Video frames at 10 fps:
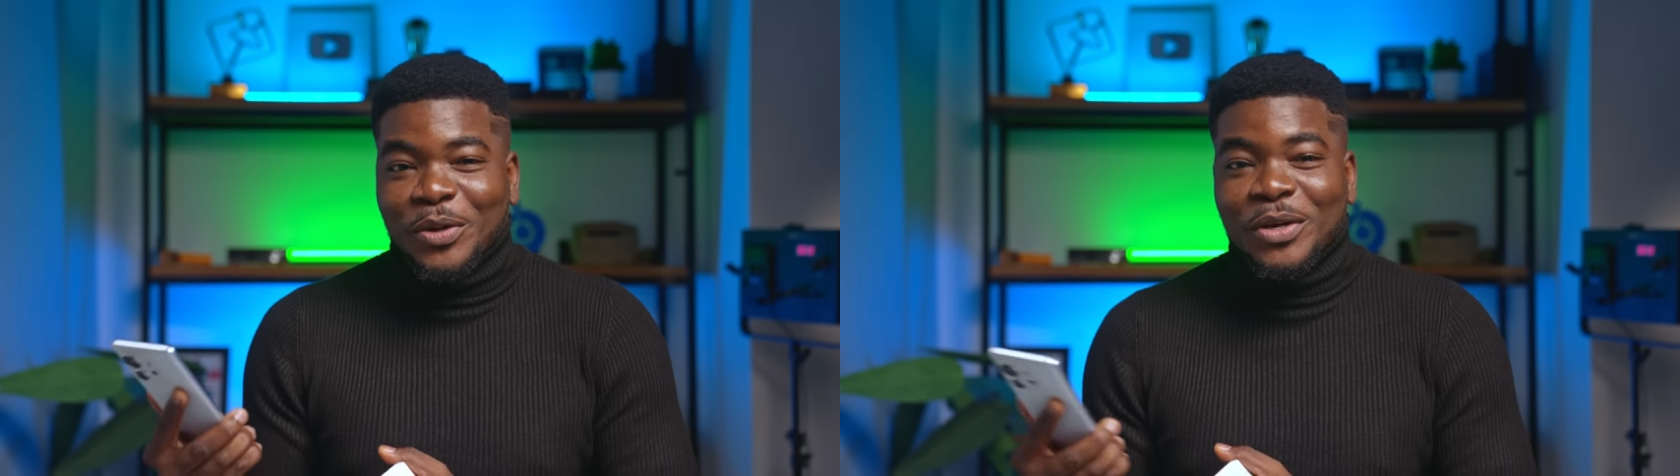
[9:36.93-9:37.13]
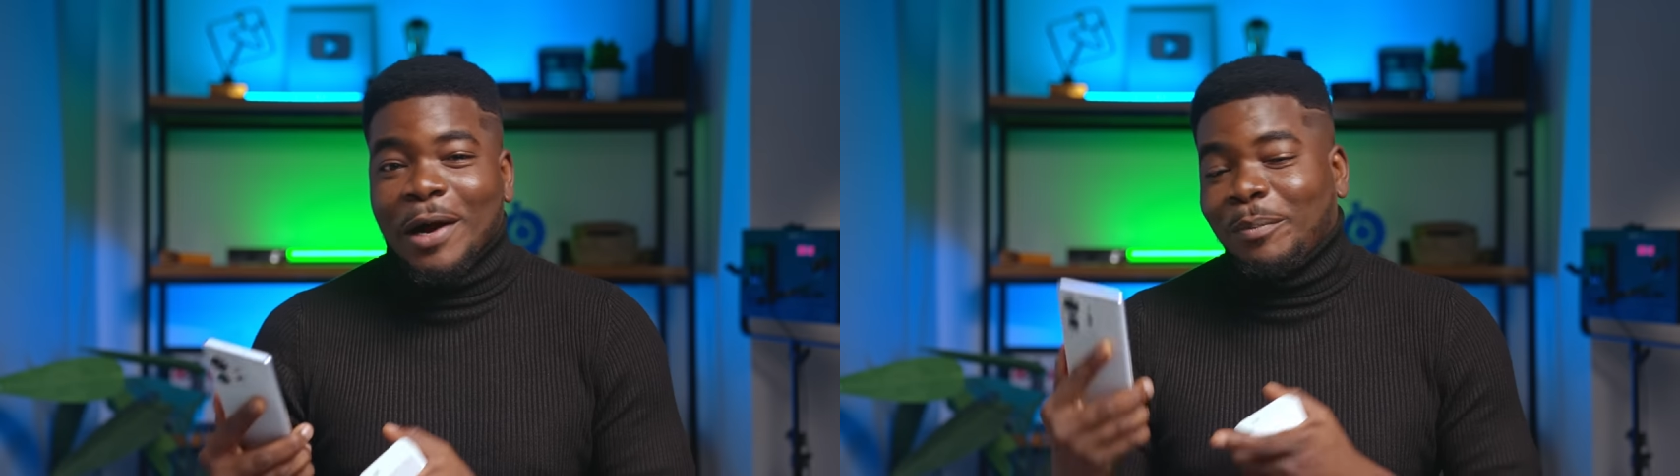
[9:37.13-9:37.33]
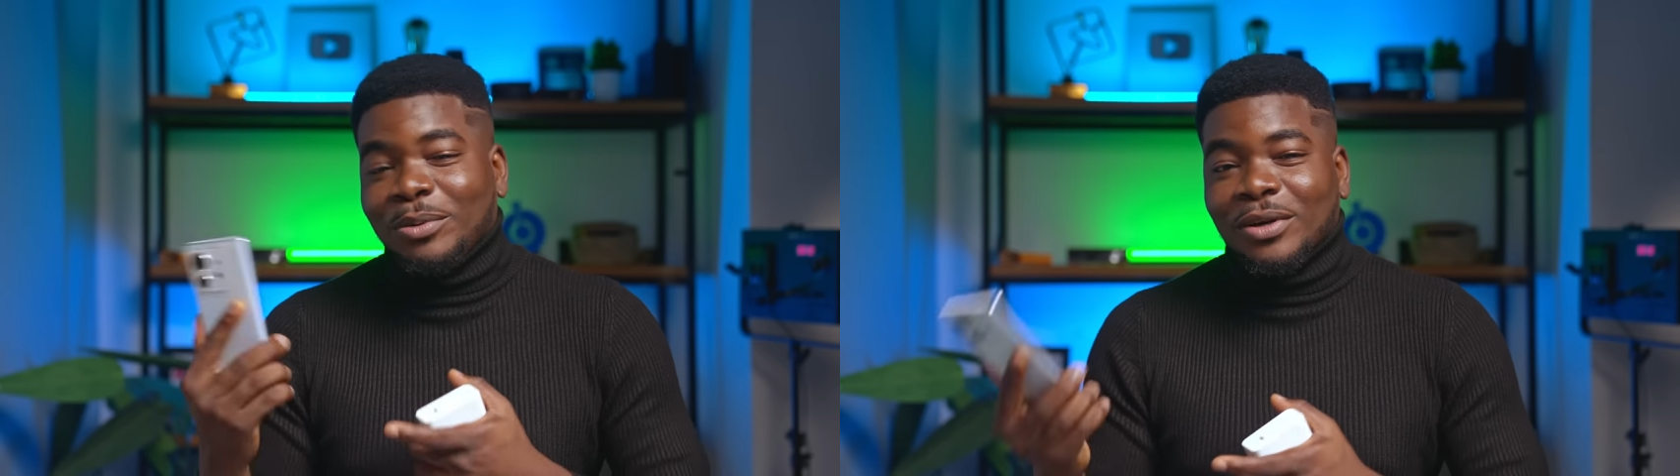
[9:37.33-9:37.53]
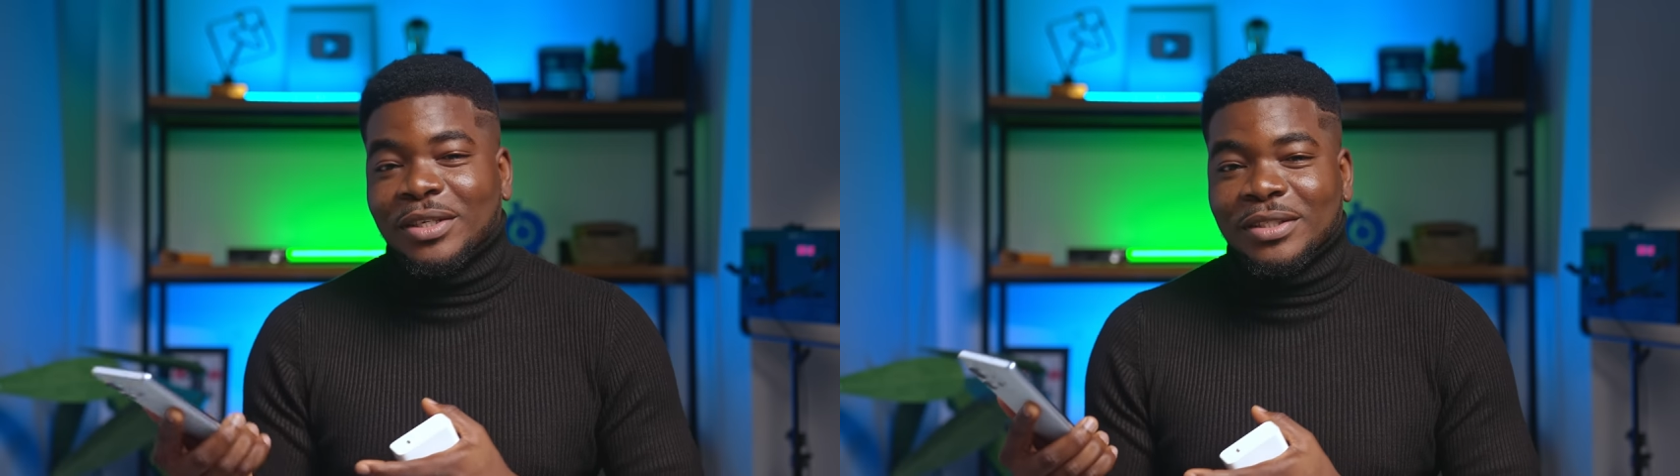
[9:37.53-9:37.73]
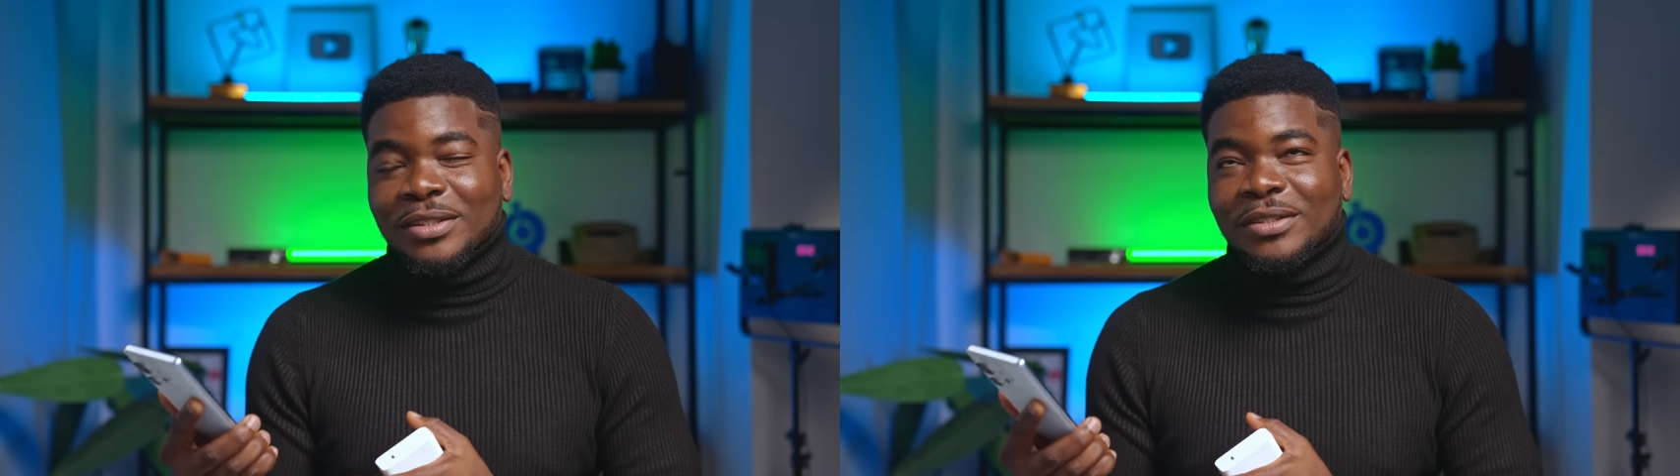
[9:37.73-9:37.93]
you can
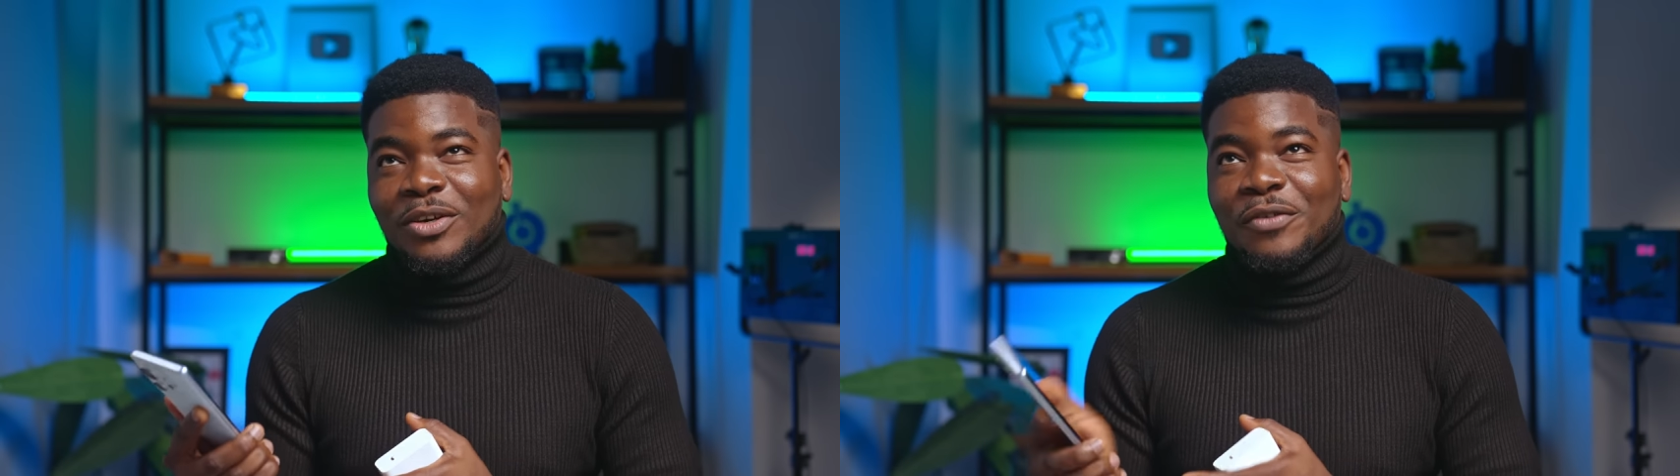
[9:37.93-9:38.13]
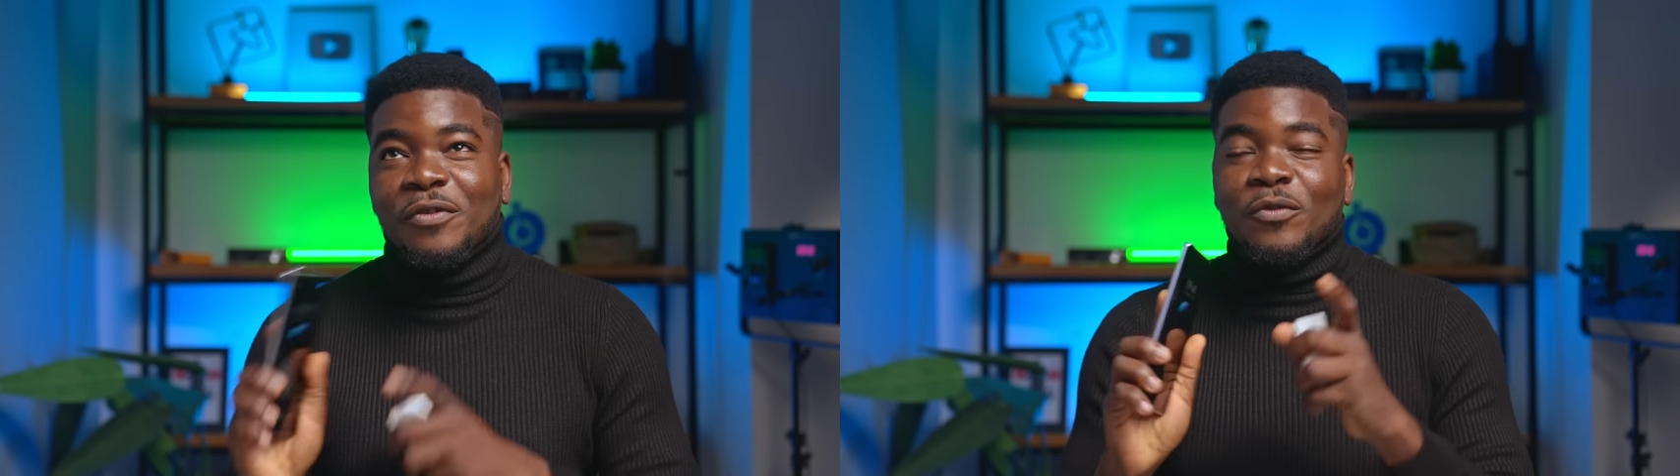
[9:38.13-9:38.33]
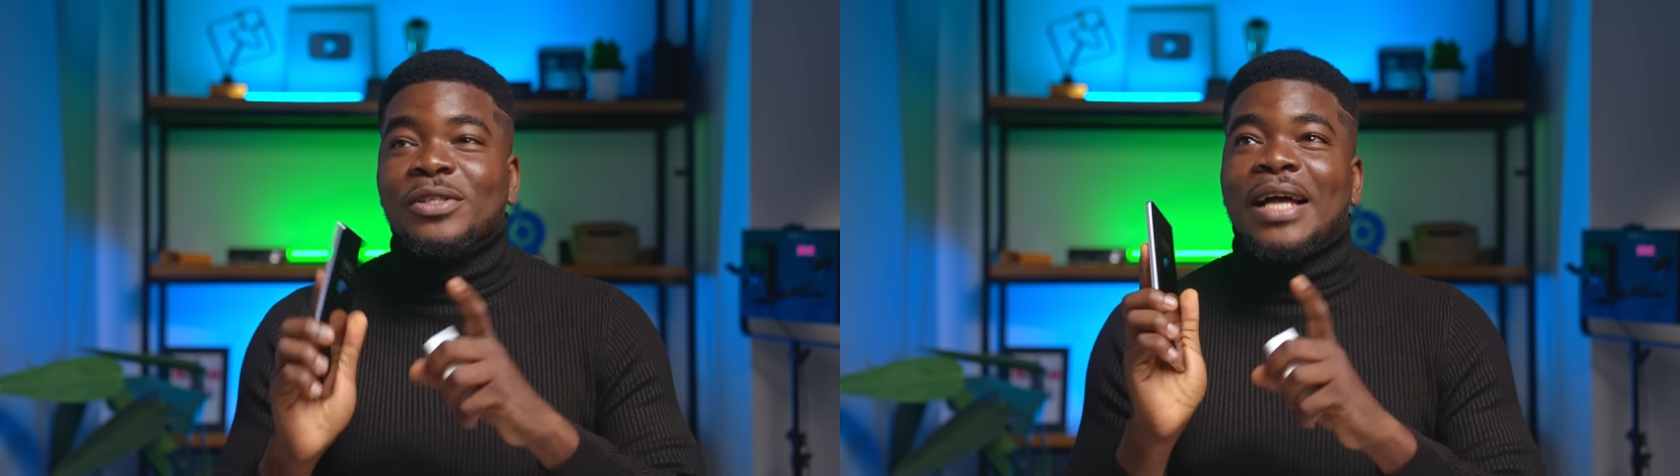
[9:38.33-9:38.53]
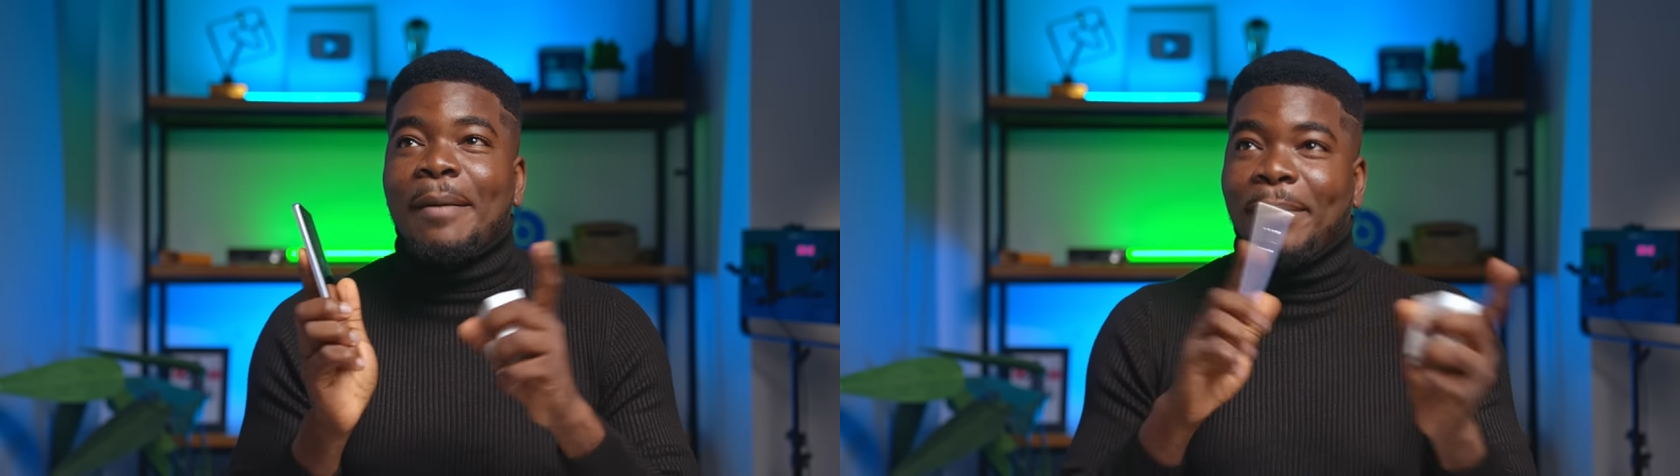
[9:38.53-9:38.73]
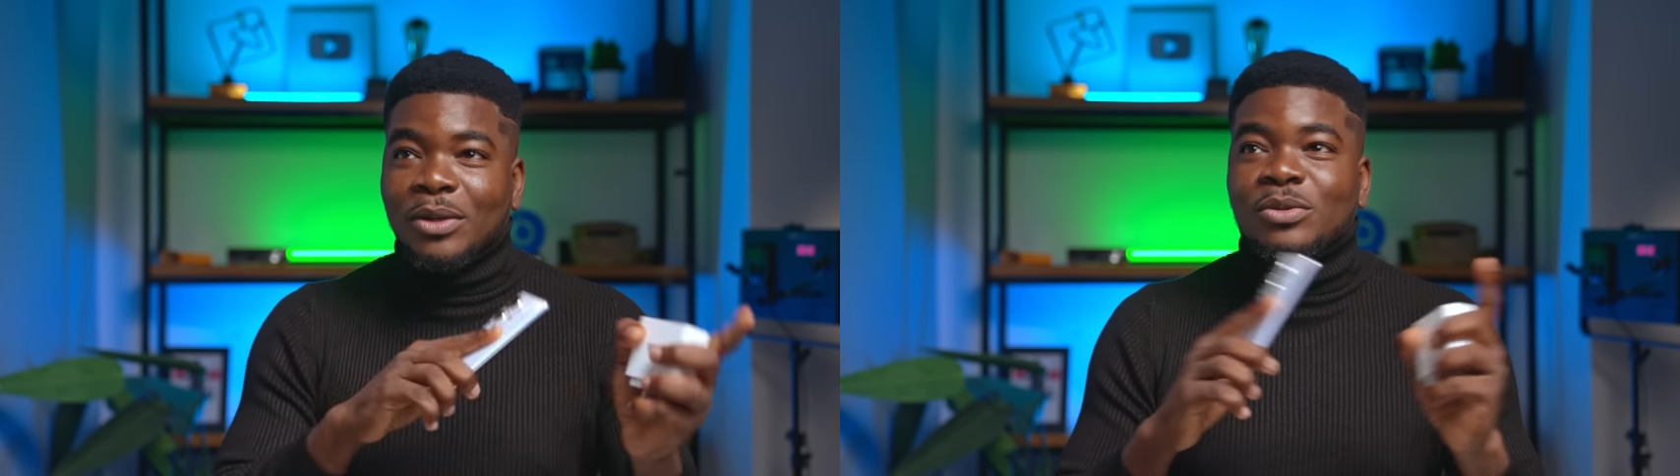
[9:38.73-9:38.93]
plug it, or if your phone is
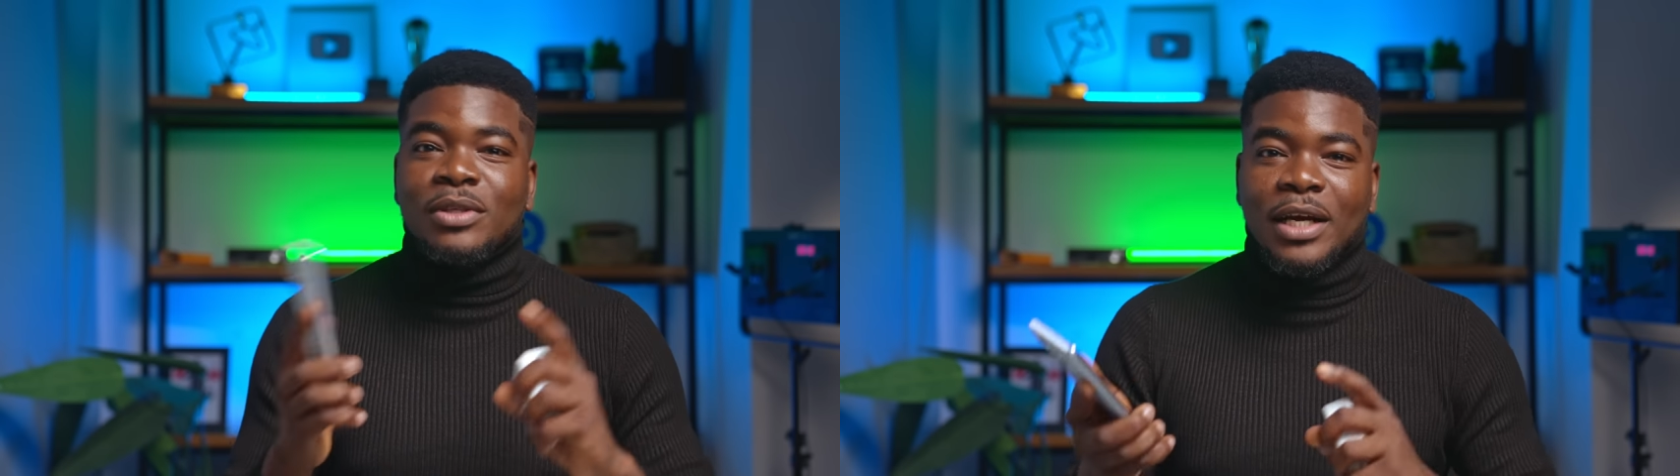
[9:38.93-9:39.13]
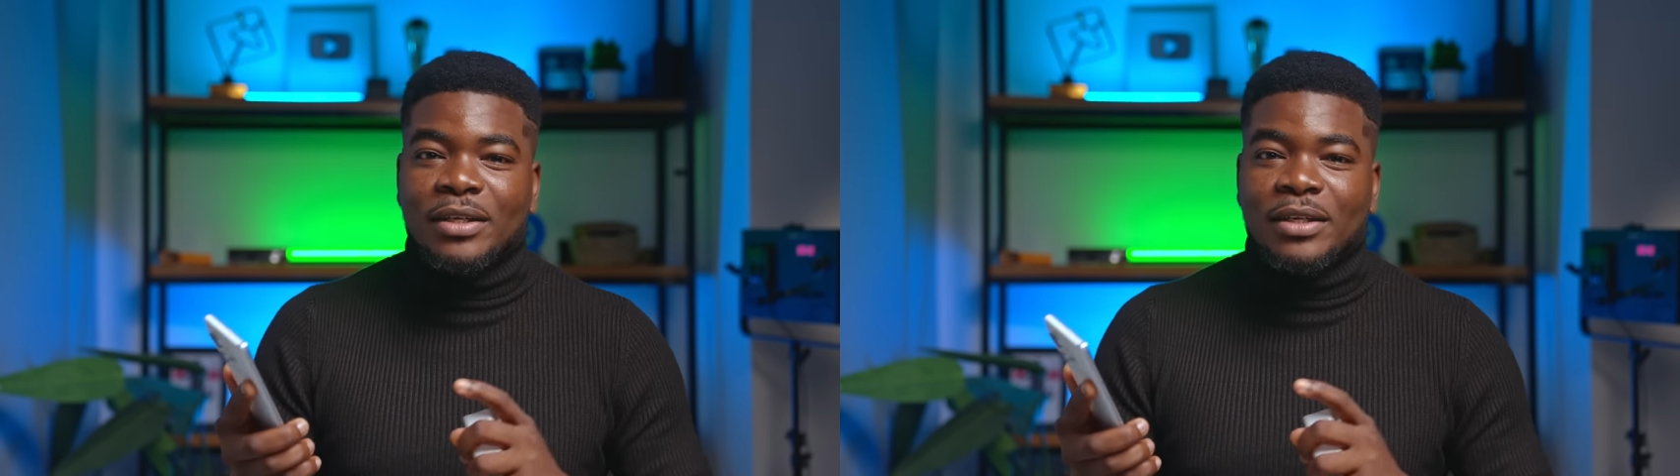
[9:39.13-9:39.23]
about to die,